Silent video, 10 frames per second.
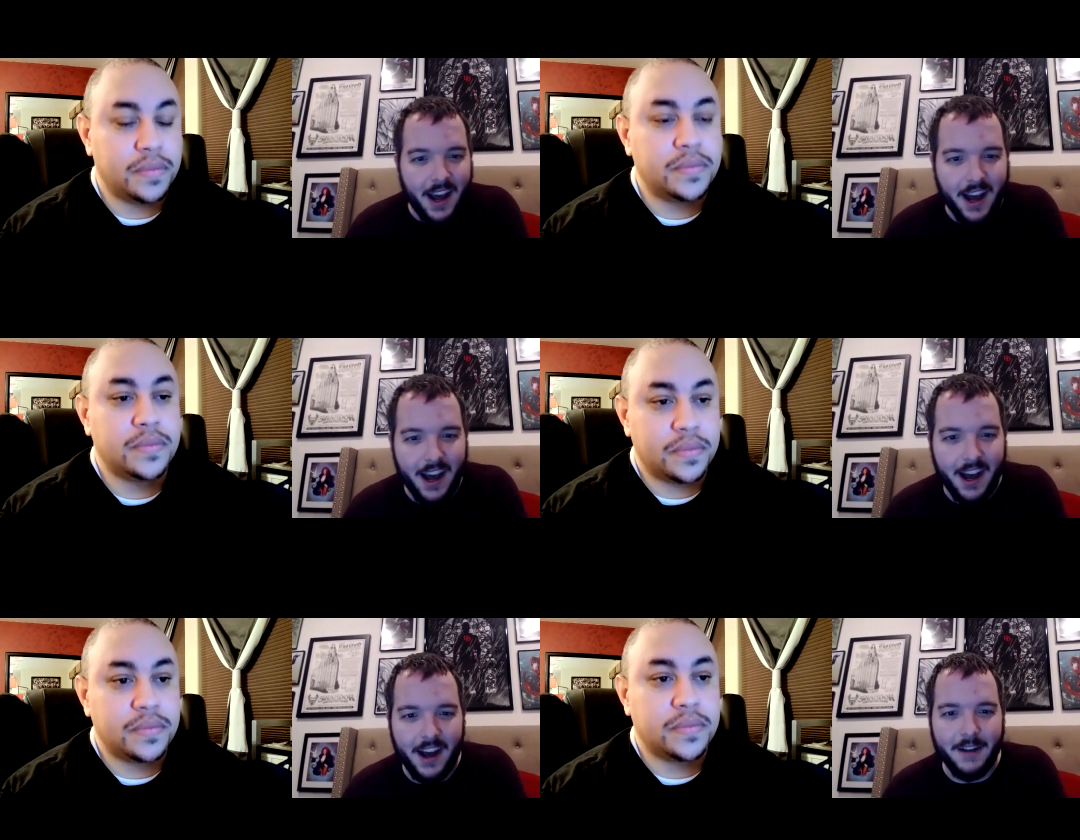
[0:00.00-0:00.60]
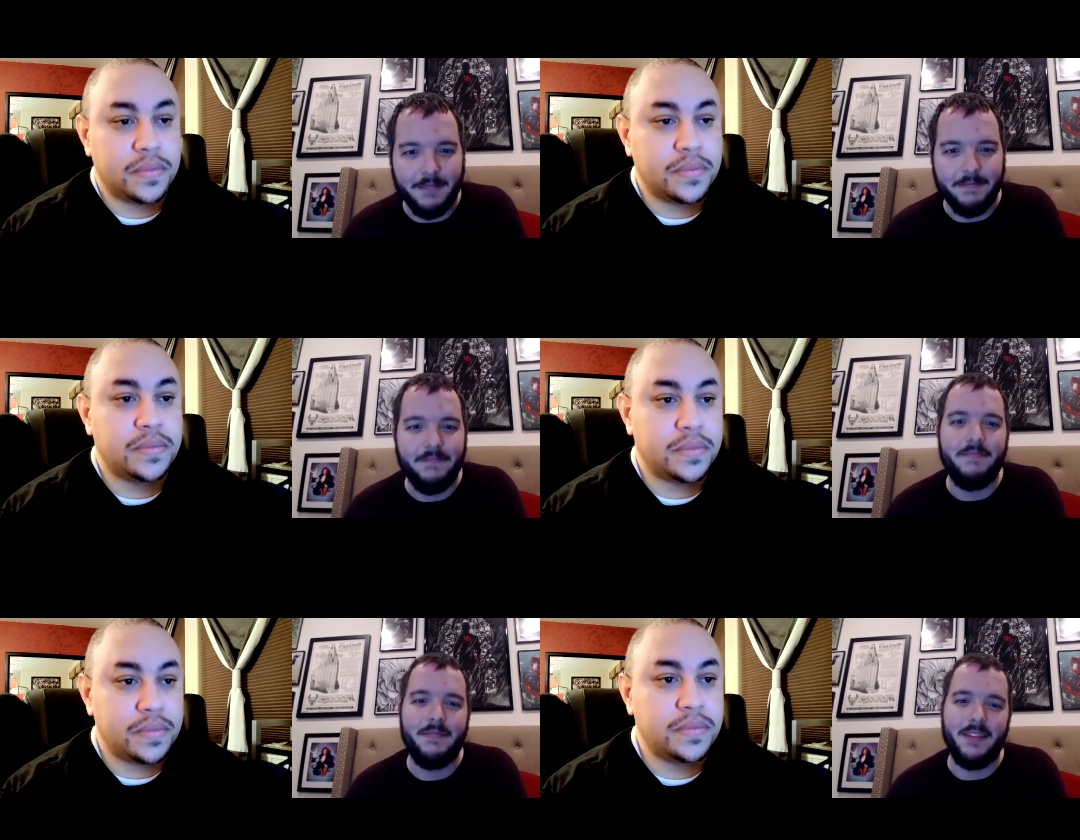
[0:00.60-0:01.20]
Speaker 1: To
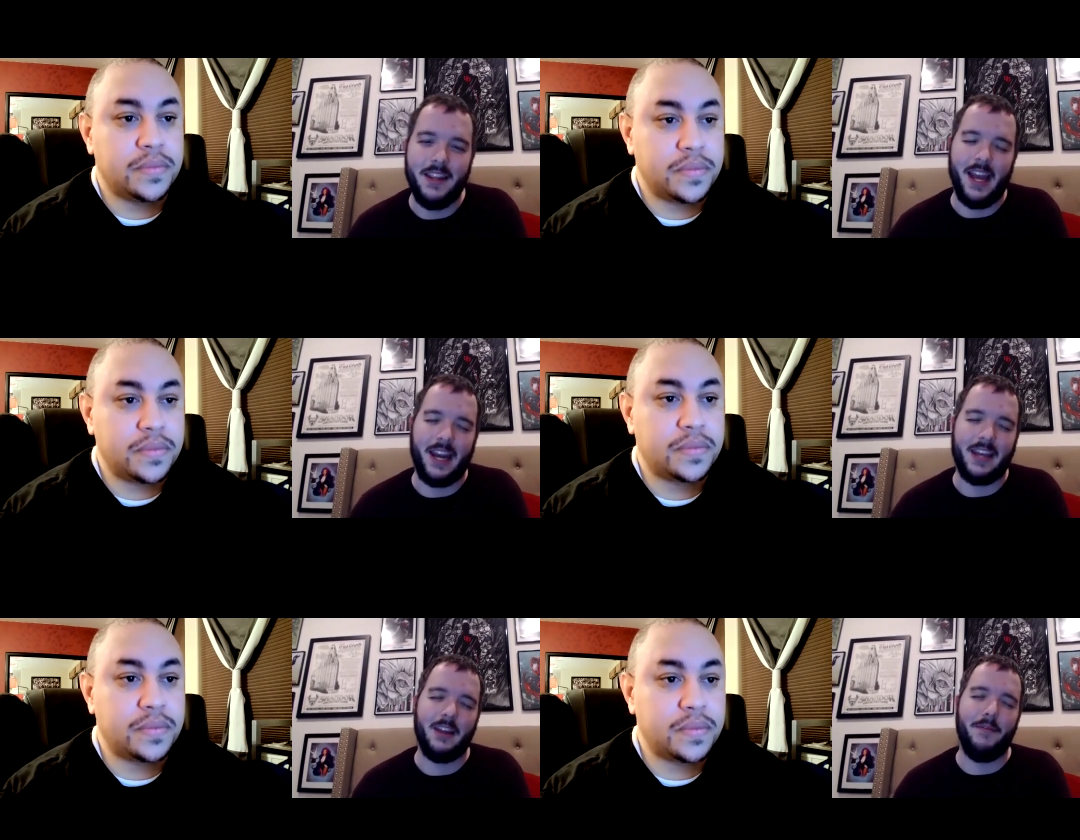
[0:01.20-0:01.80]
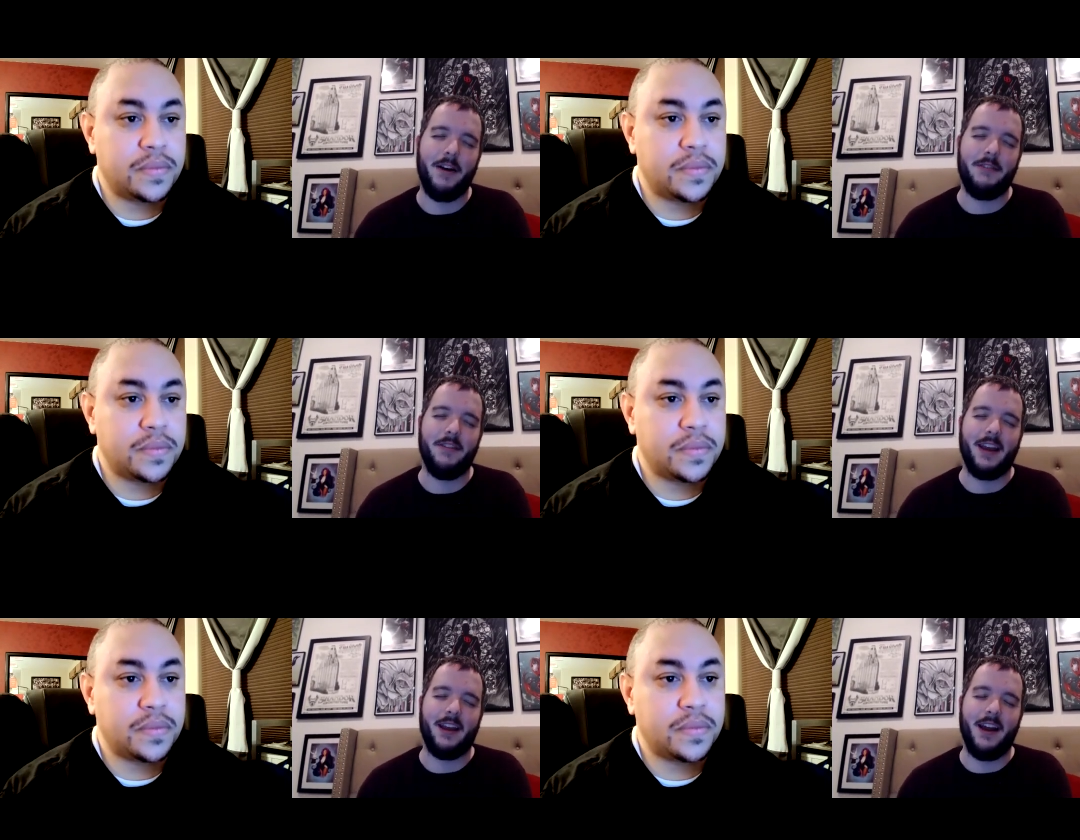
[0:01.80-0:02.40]
the point where
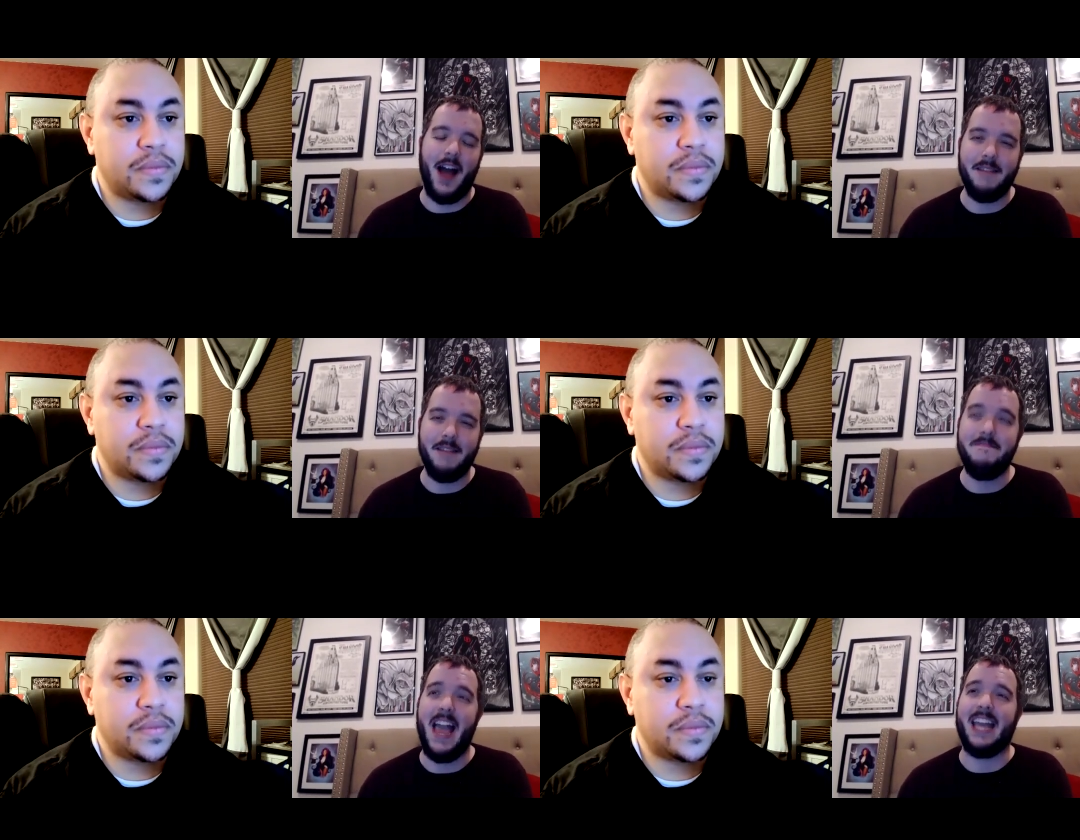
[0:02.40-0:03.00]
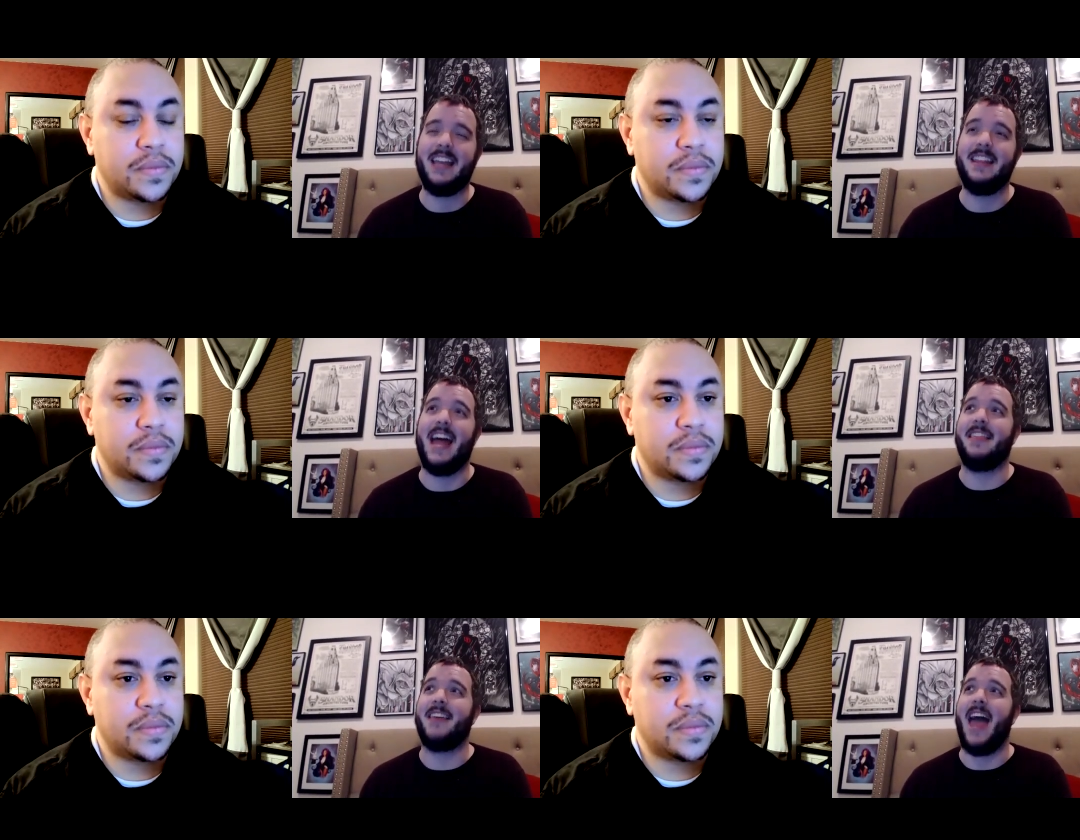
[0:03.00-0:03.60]
it was
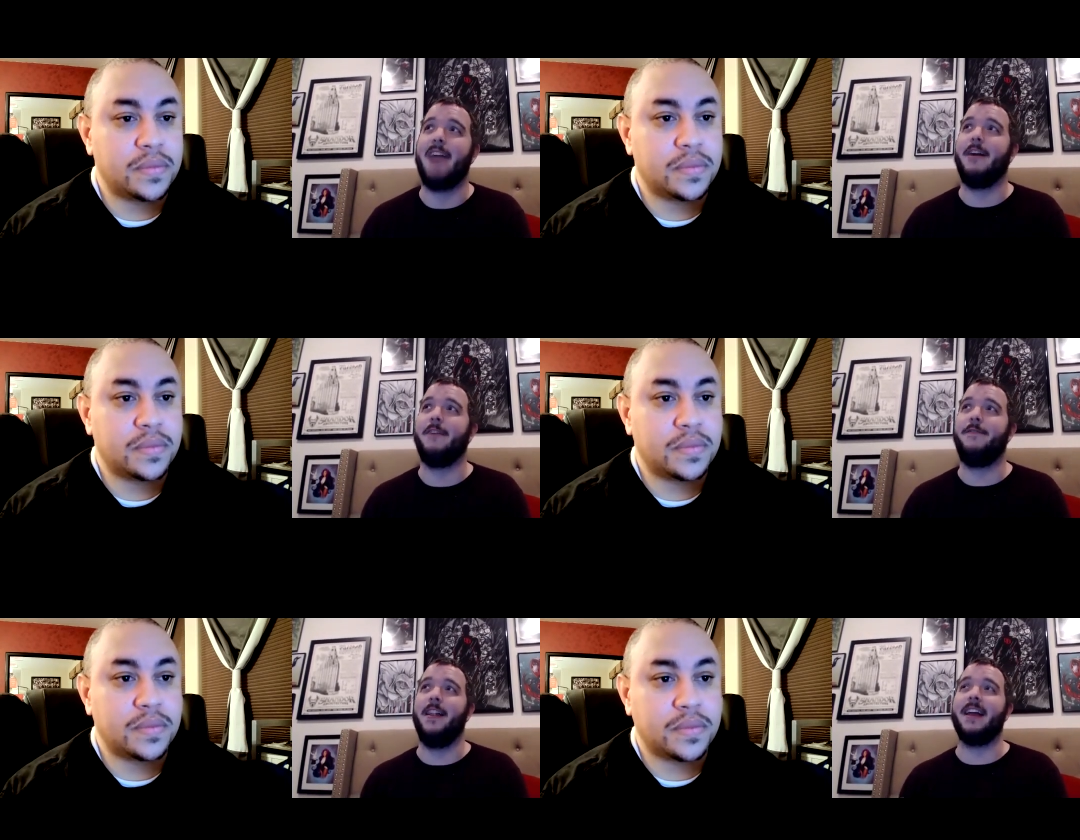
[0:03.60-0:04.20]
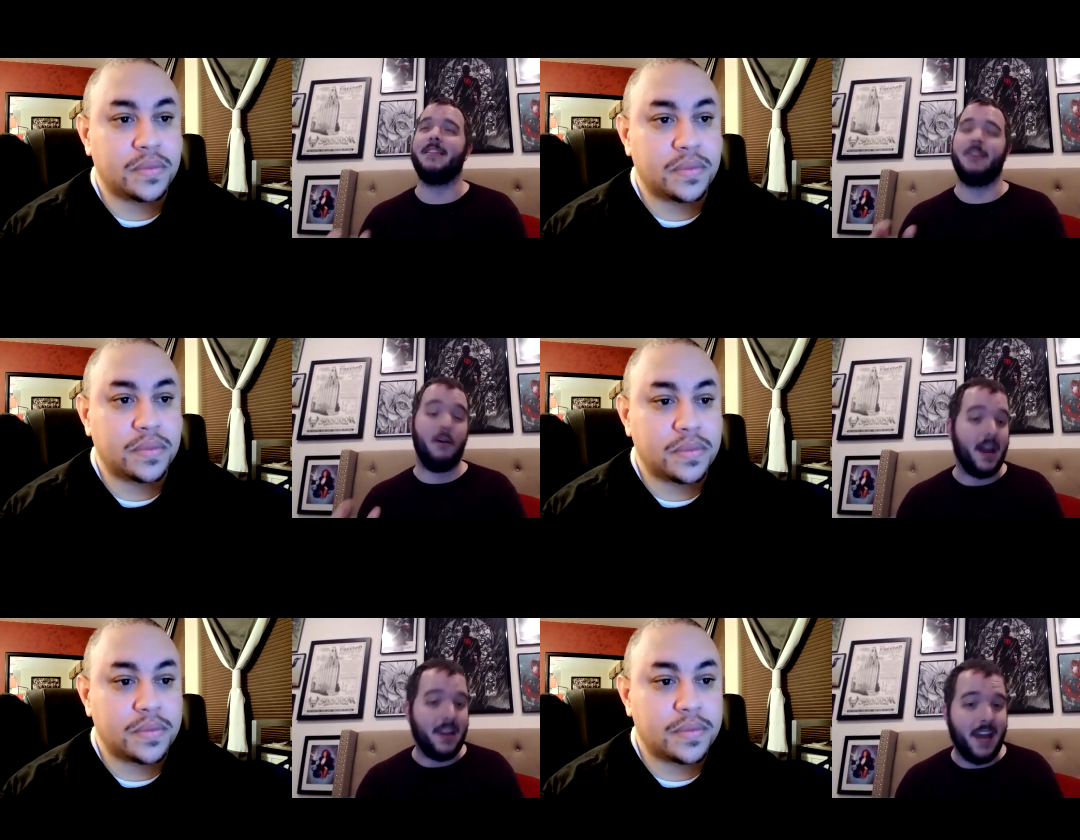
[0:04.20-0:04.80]
that's kind of where I felt like its
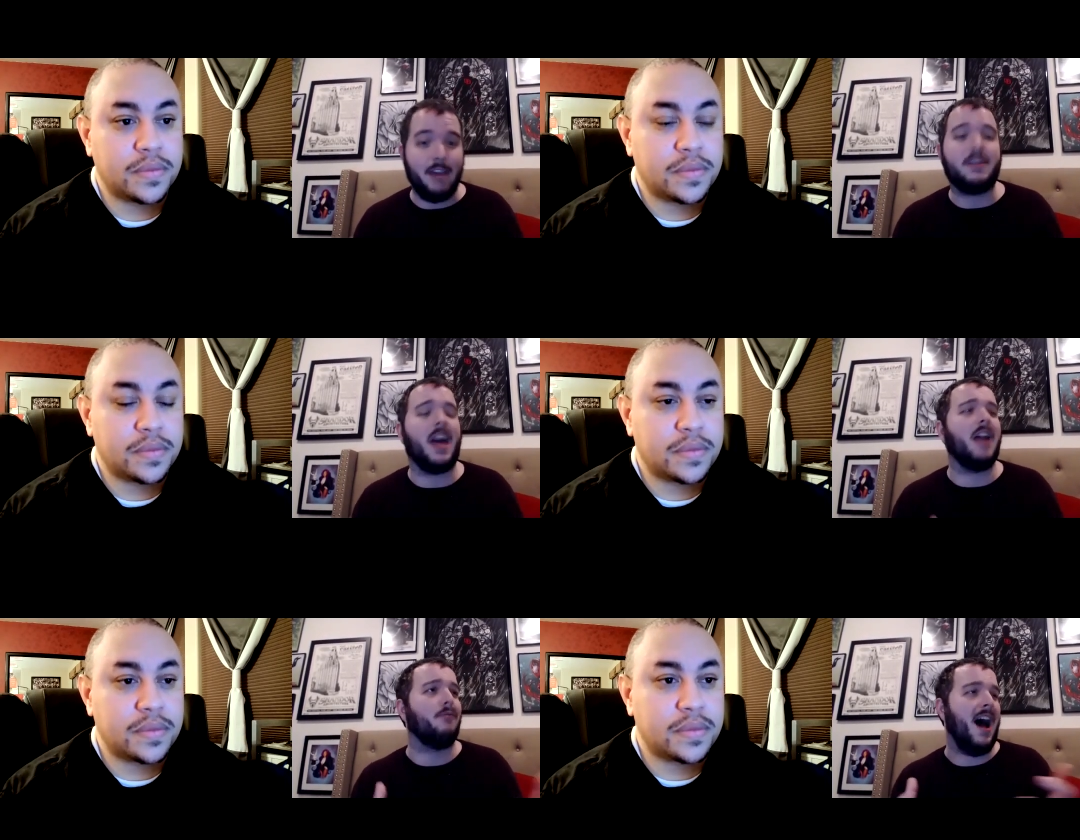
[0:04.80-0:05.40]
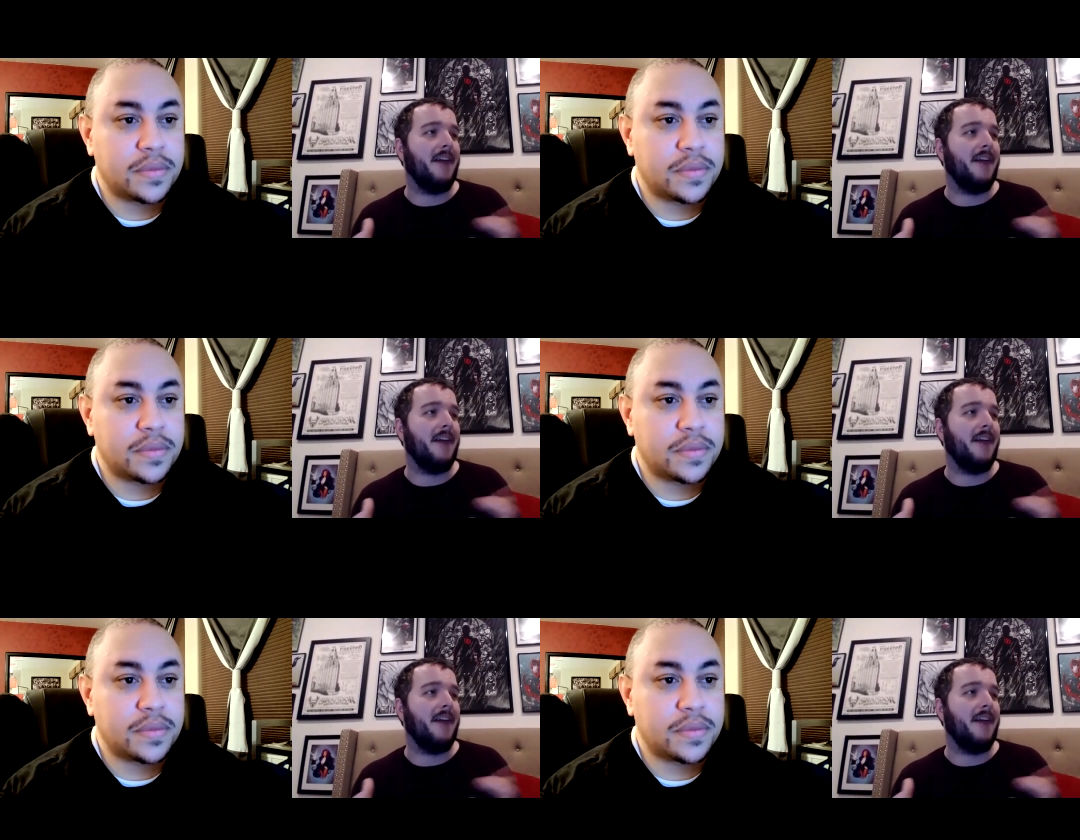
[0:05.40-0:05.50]
own identity was kind of